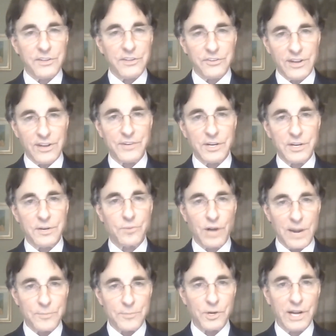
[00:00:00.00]
of the seven
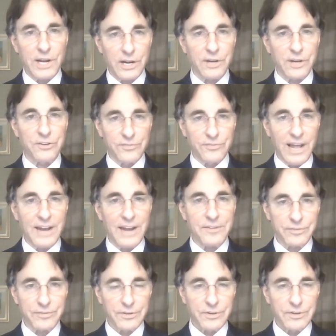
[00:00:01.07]
primary areas of
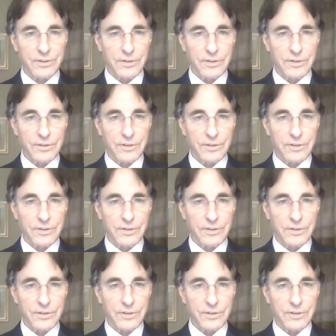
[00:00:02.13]
life.